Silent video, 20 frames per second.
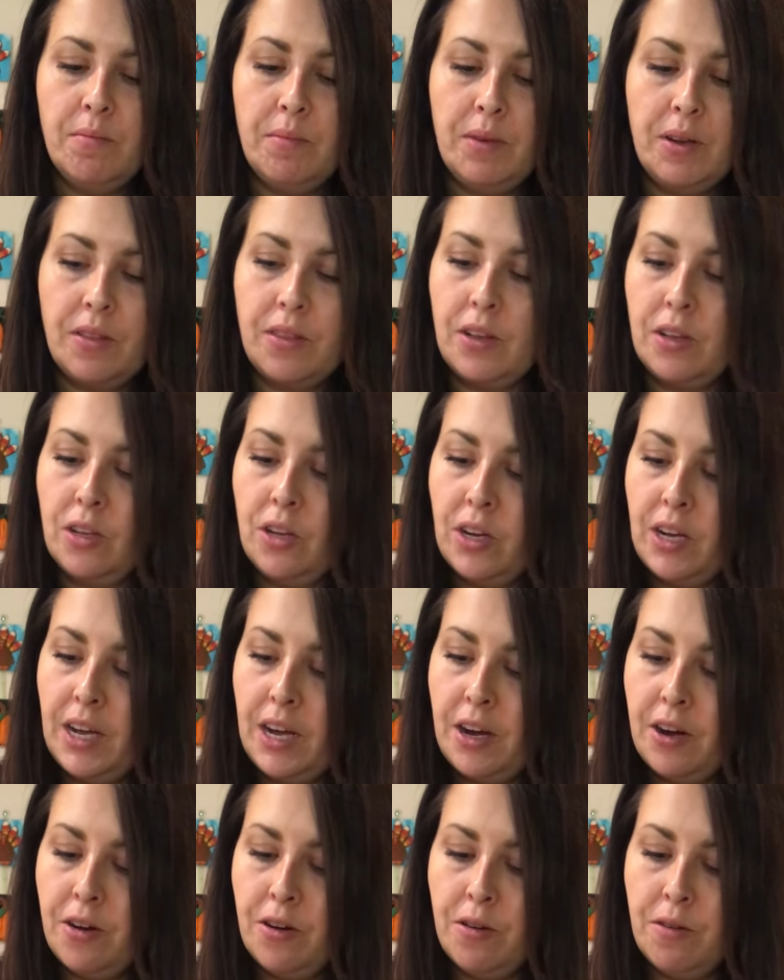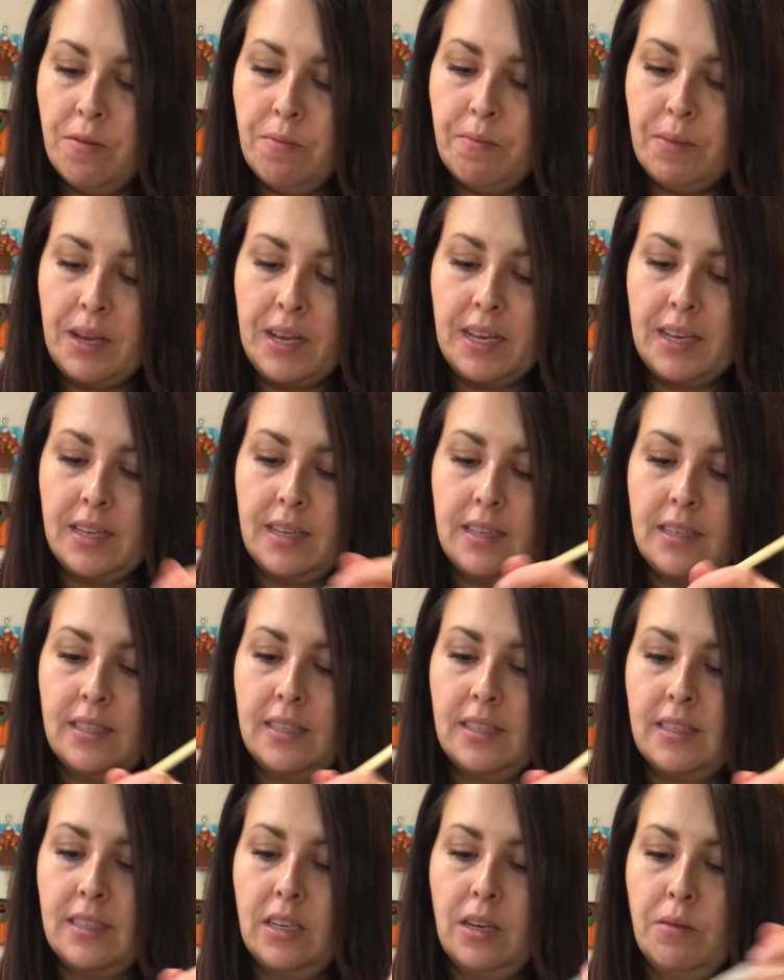be on the lookout
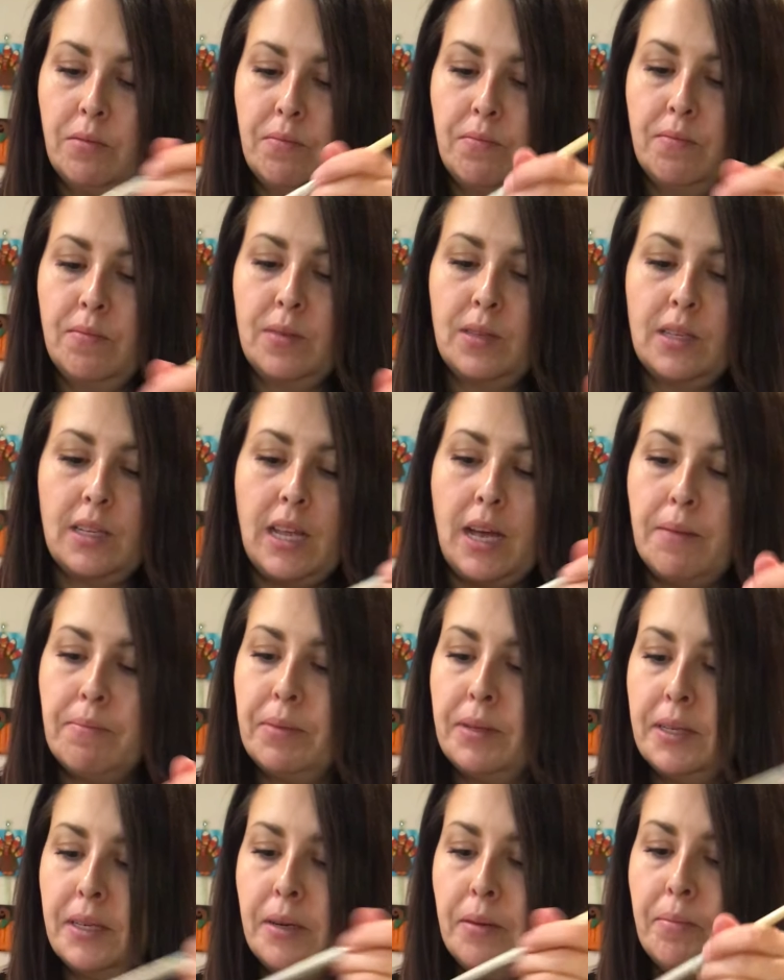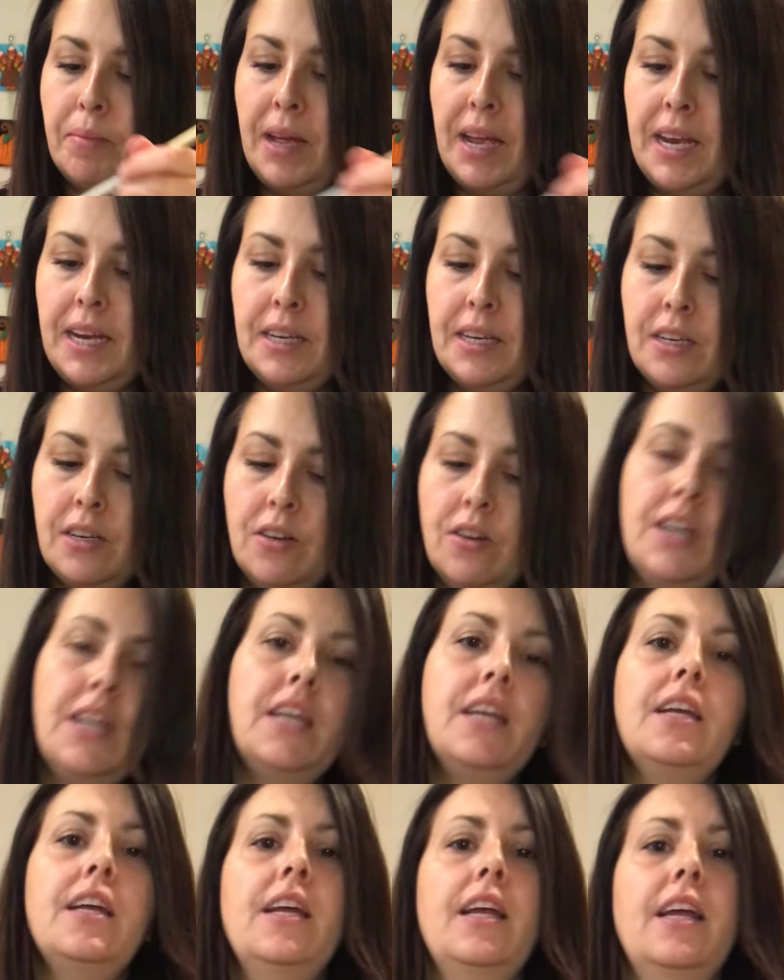because you slap a little paint on
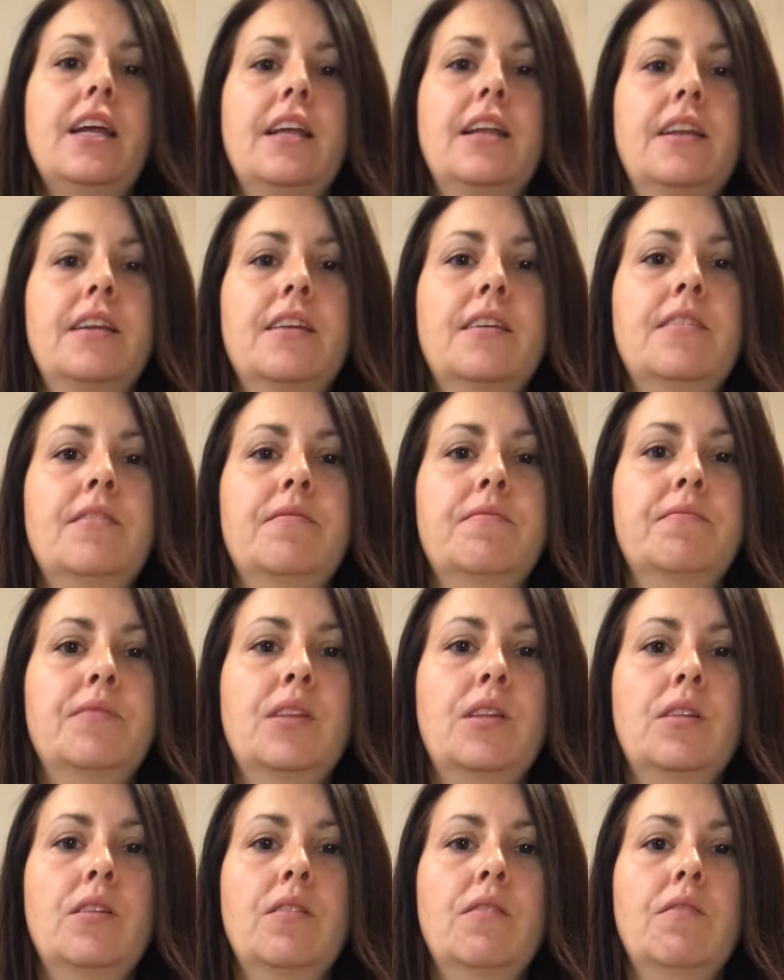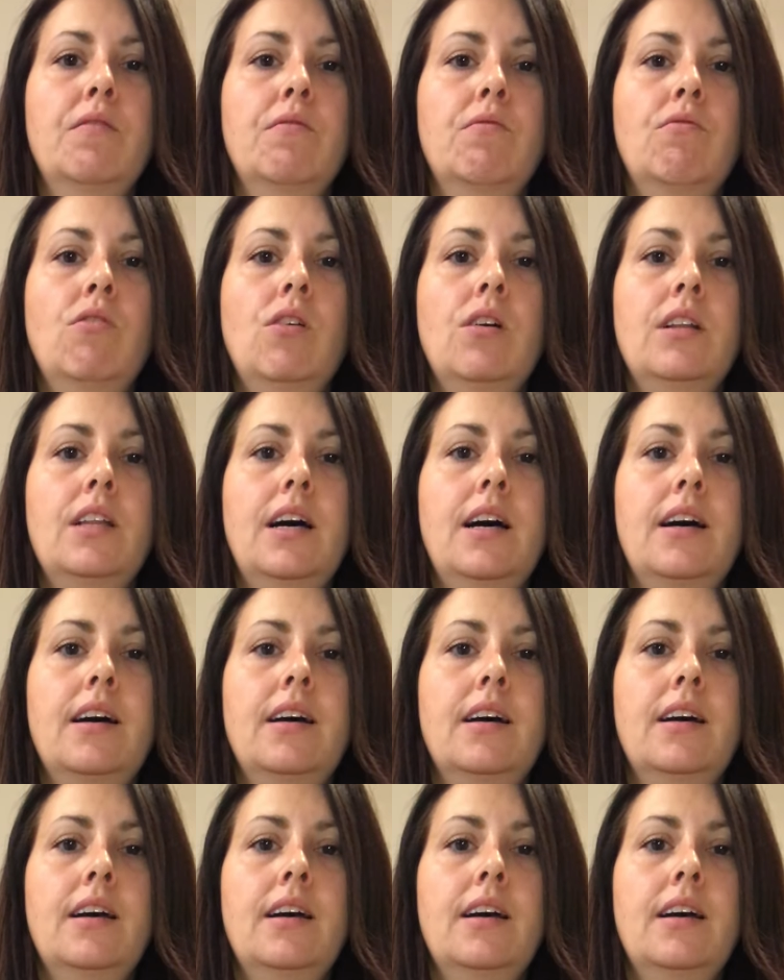it and voila.